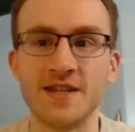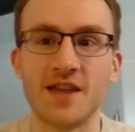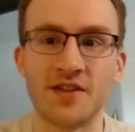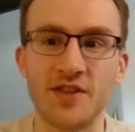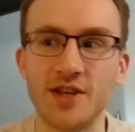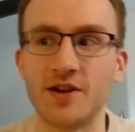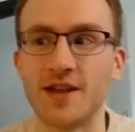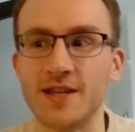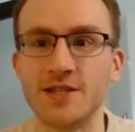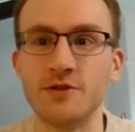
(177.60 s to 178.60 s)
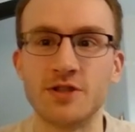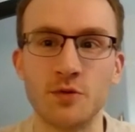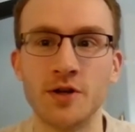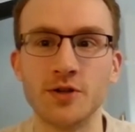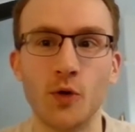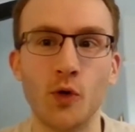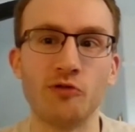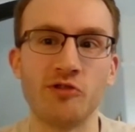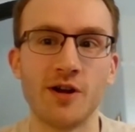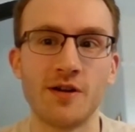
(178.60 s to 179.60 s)
Yeah, I think the young kids use the word
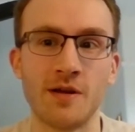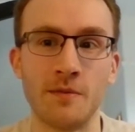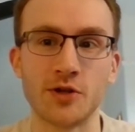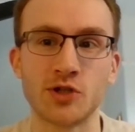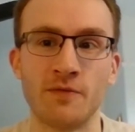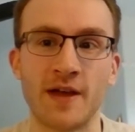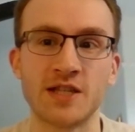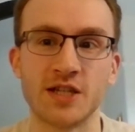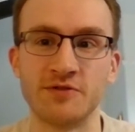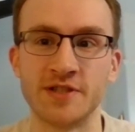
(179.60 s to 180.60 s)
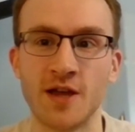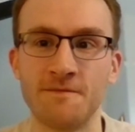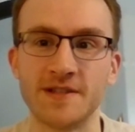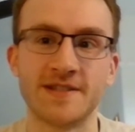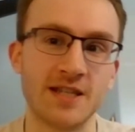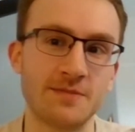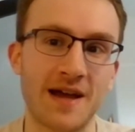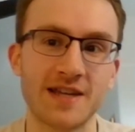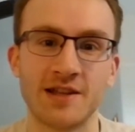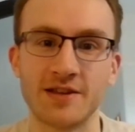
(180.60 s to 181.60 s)
aura. I'm not sure if that's just reserved for centre
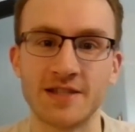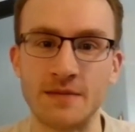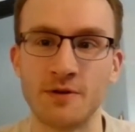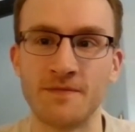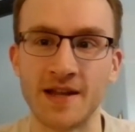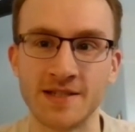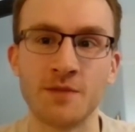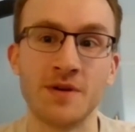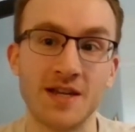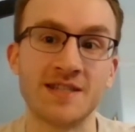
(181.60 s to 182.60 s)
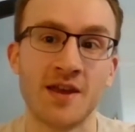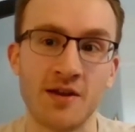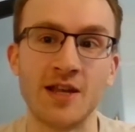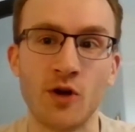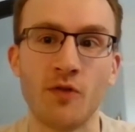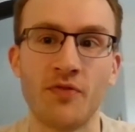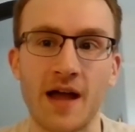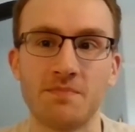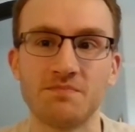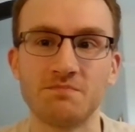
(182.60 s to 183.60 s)
backs like Sleep and Van Dijk, but he's certainly got that